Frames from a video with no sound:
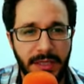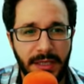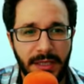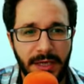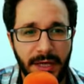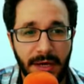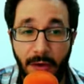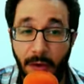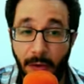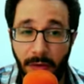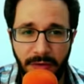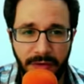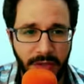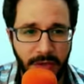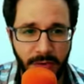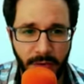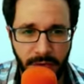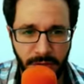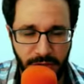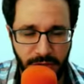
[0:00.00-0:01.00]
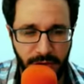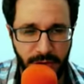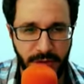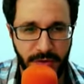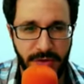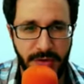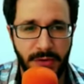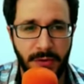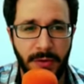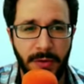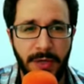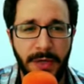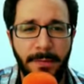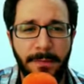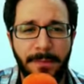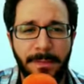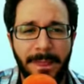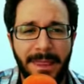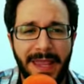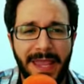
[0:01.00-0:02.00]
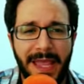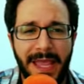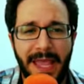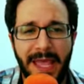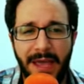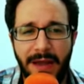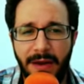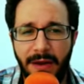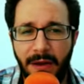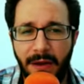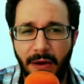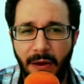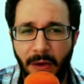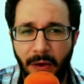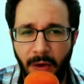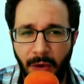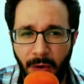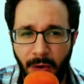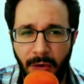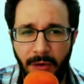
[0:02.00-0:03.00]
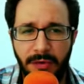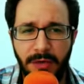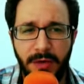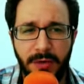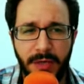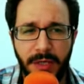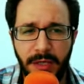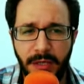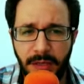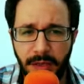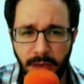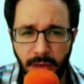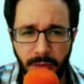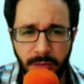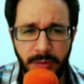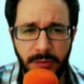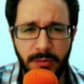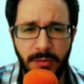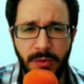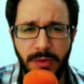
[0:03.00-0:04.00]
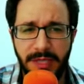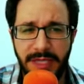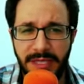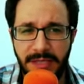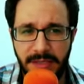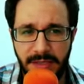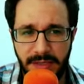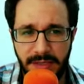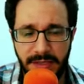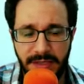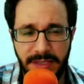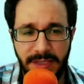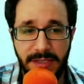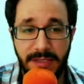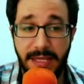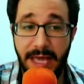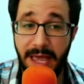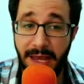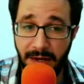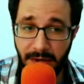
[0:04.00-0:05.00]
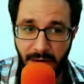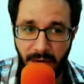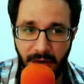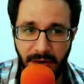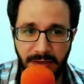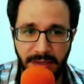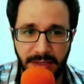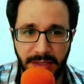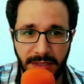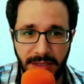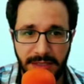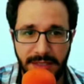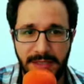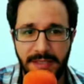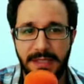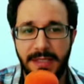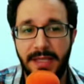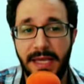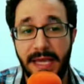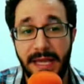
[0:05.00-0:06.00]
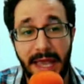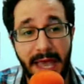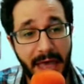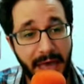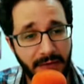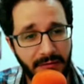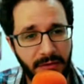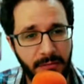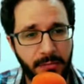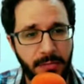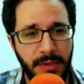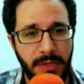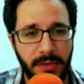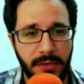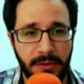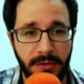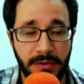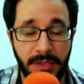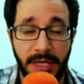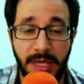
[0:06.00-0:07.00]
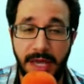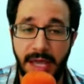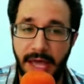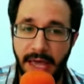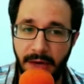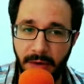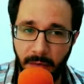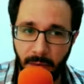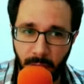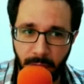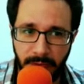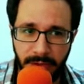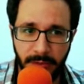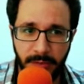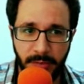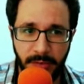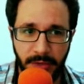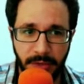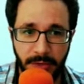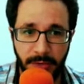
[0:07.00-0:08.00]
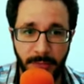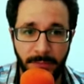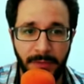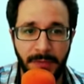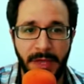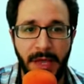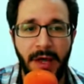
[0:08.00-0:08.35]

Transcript: uh, all the creatures, sorry, and all their innumerable instances and conducts that have appeared and will appear